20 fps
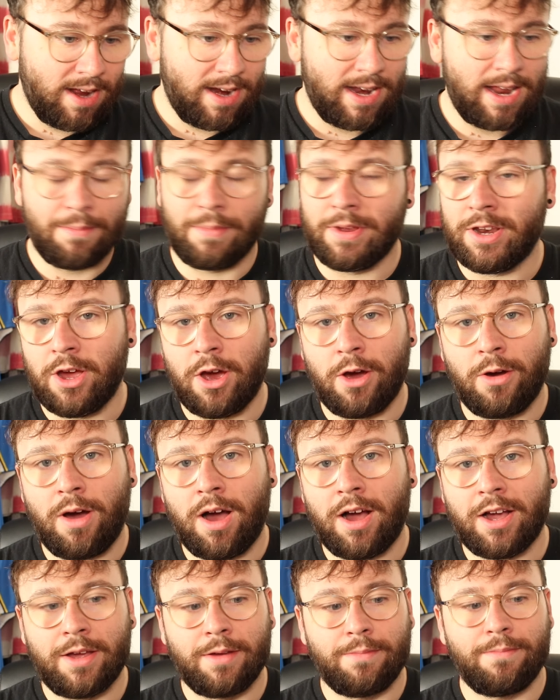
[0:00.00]
Let me know.
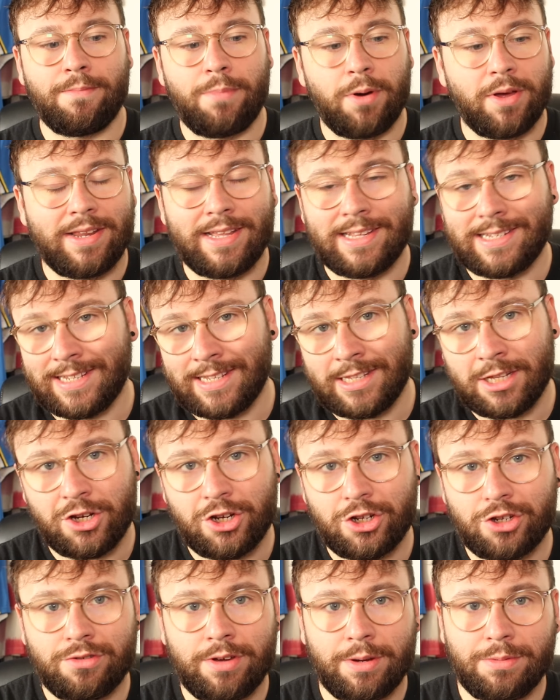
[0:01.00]
I can put this in the
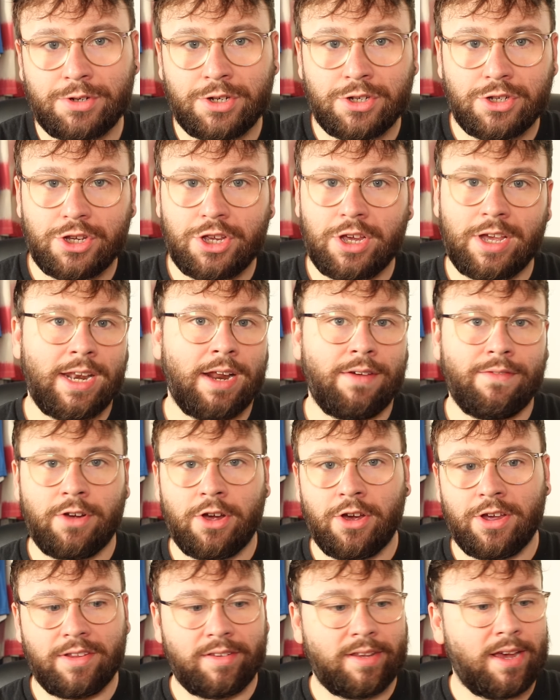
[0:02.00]
description so you can have a
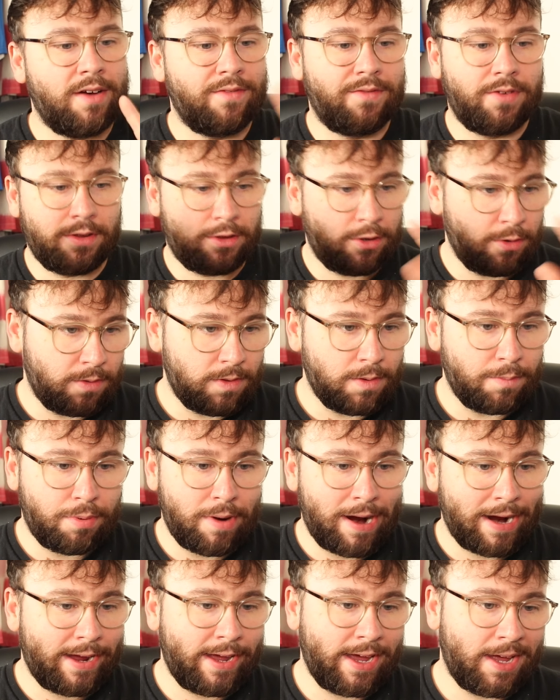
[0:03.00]
go yourself at doing the
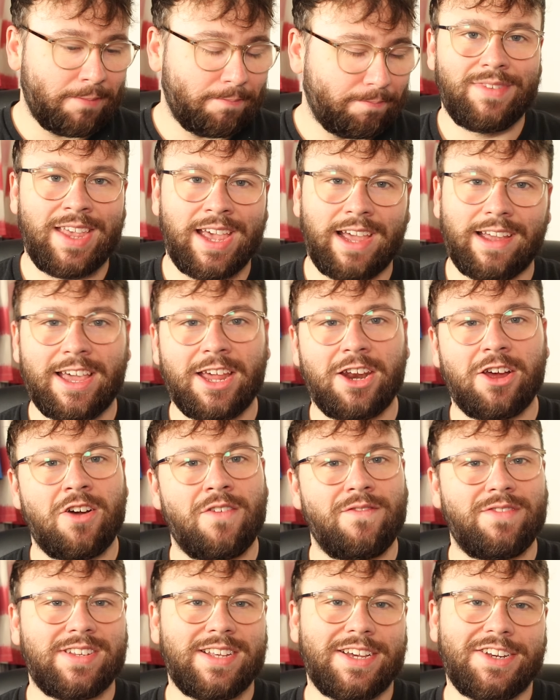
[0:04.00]
bracket. Yeah, get the
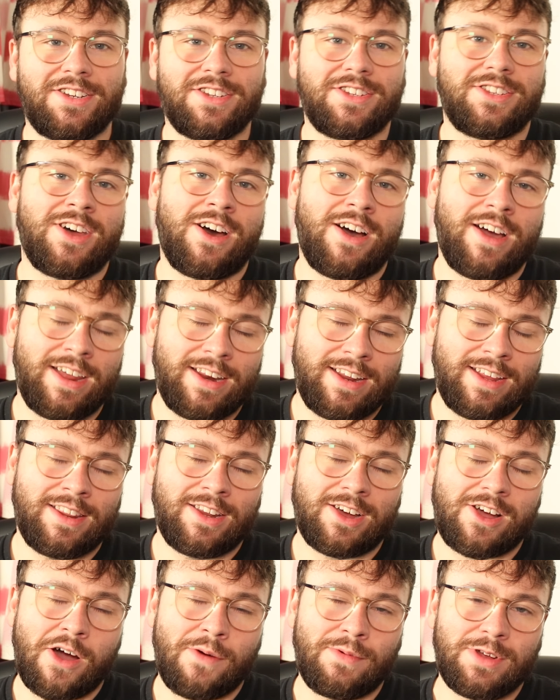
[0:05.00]
conversation started in
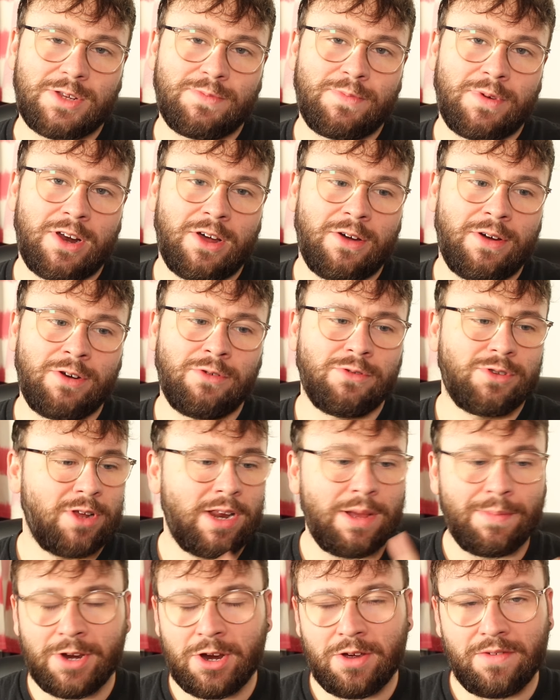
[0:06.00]
the comments below. And also
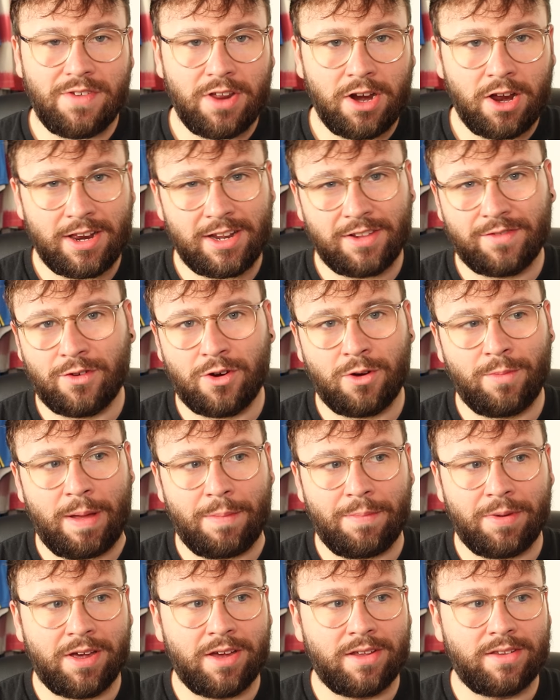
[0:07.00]
let me know if you like this format,
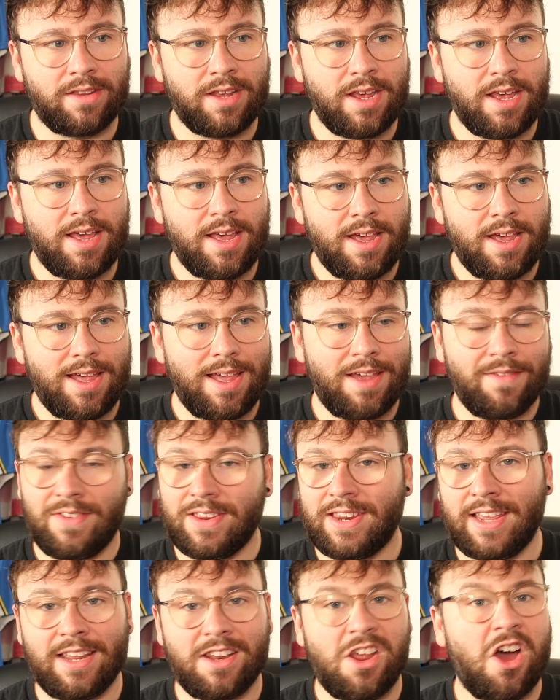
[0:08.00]
because if you
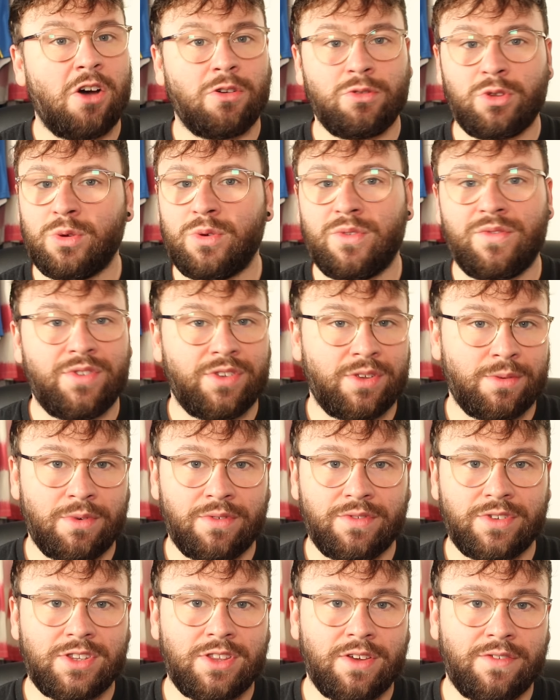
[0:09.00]
did, I'll do it for some
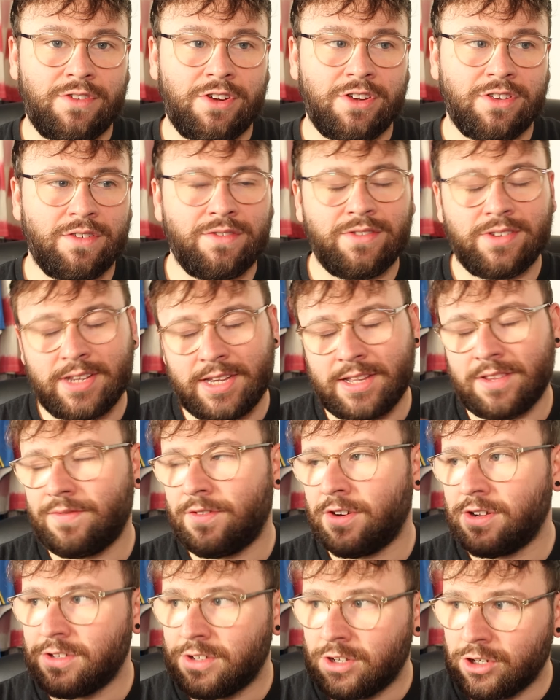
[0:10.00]
other stuff, because obviously it's
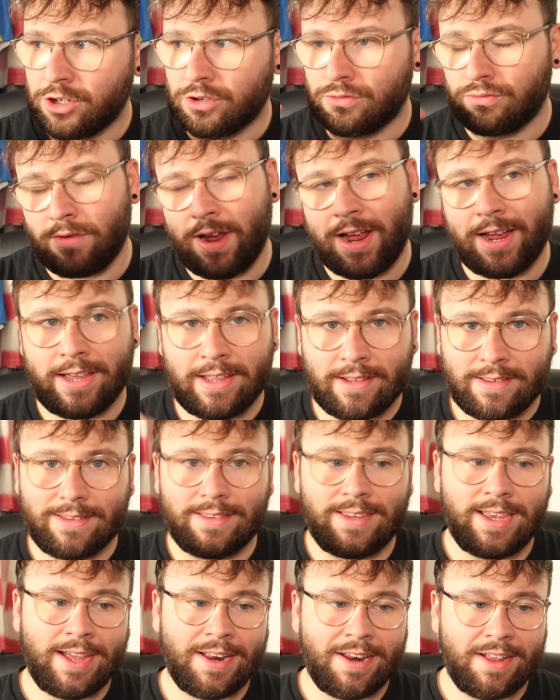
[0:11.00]
fun to just rank into
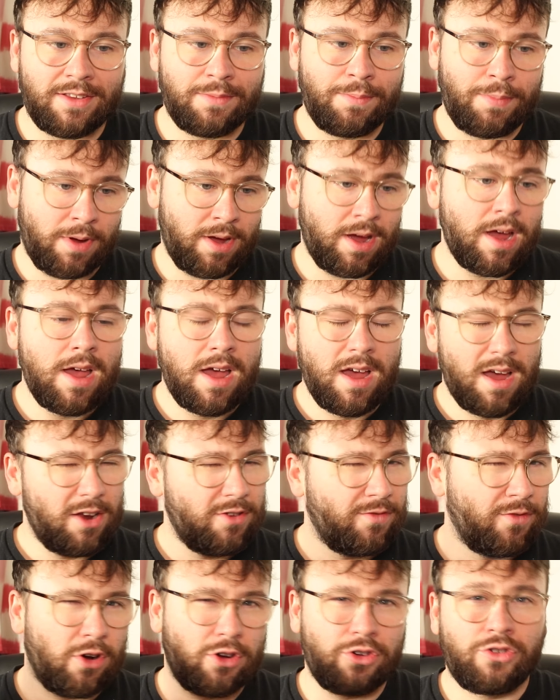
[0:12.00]
tier lists, but
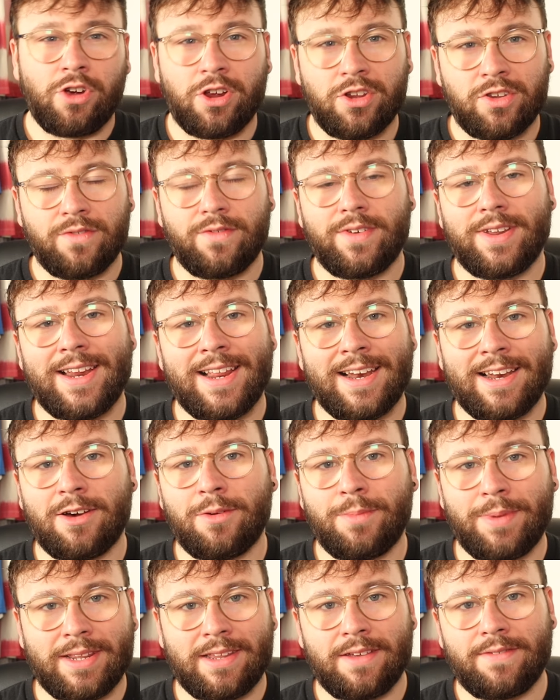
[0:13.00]
I thought I'd try something a little
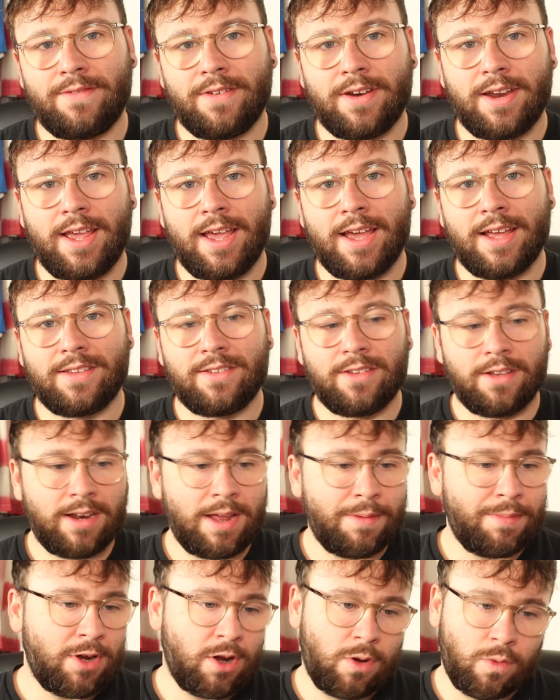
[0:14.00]
bit different here. So
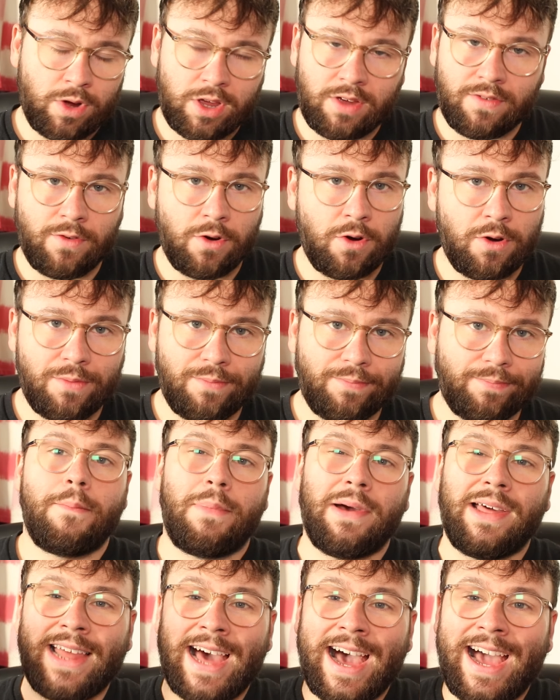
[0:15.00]
let me know what you thought.
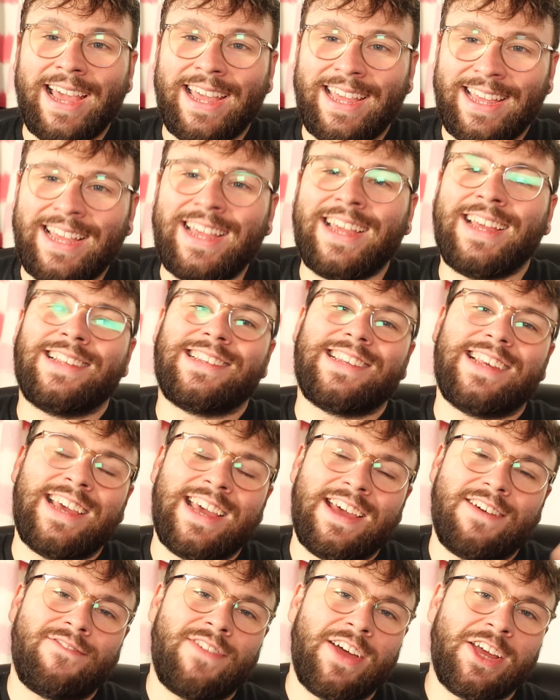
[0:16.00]
But that is
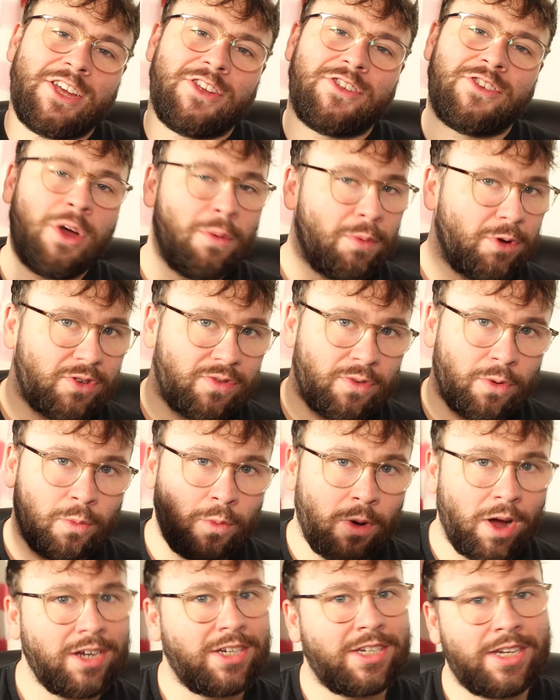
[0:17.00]
it. Thank you so much for
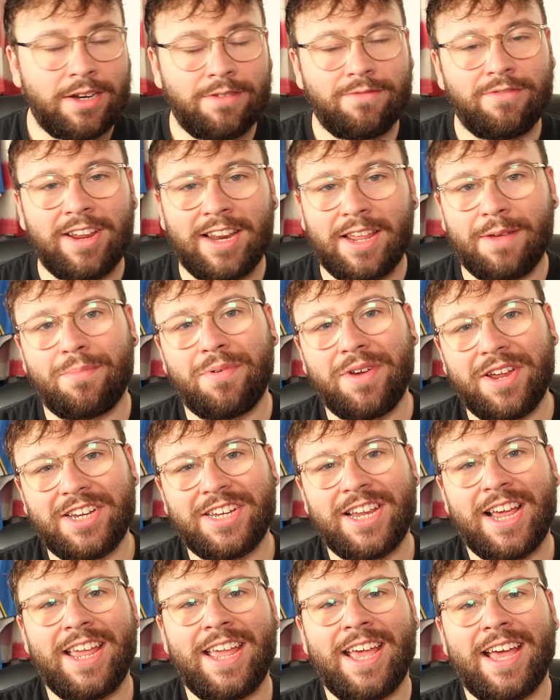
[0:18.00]
watching. Really
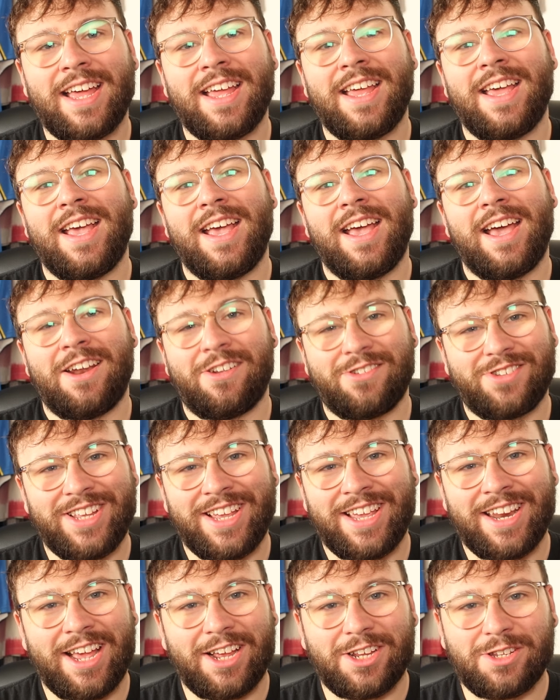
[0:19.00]
appreciate you, and I'll see
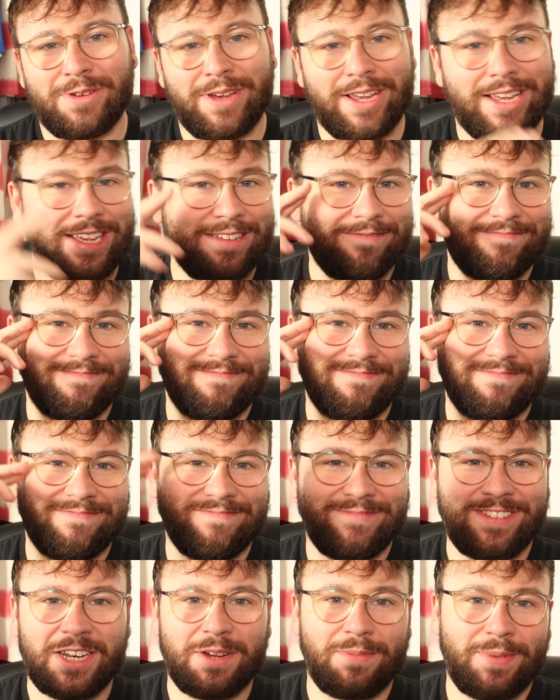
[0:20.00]
you next week. See you
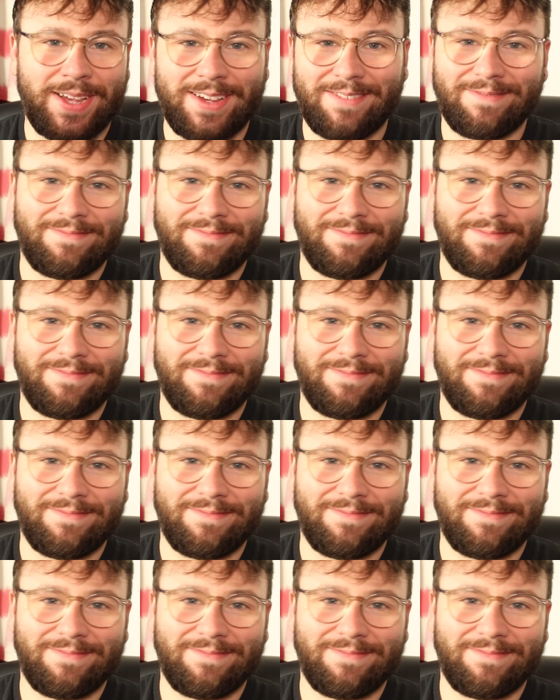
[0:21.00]
in a